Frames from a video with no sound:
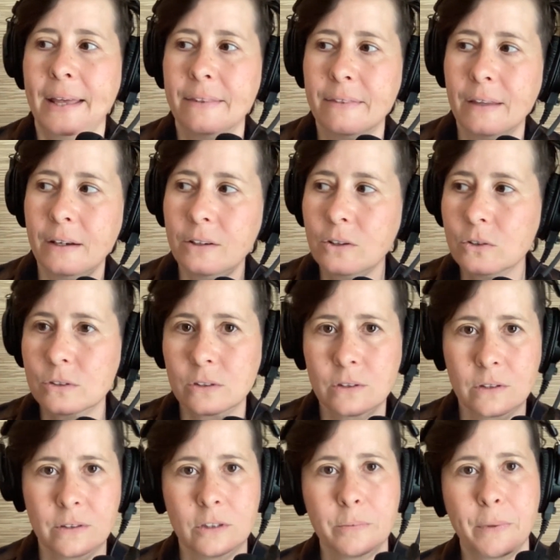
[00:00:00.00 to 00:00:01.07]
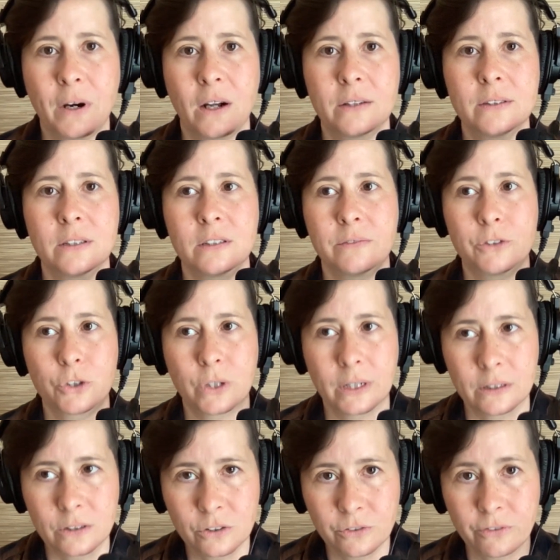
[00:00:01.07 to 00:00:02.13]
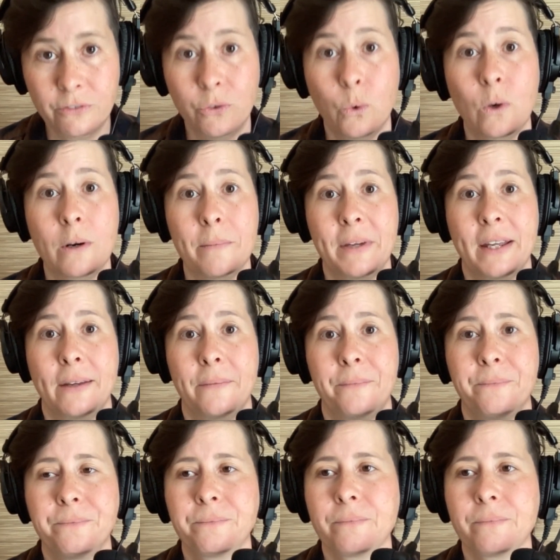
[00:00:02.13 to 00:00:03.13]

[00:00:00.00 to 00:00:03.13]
It then goes along this process of transforming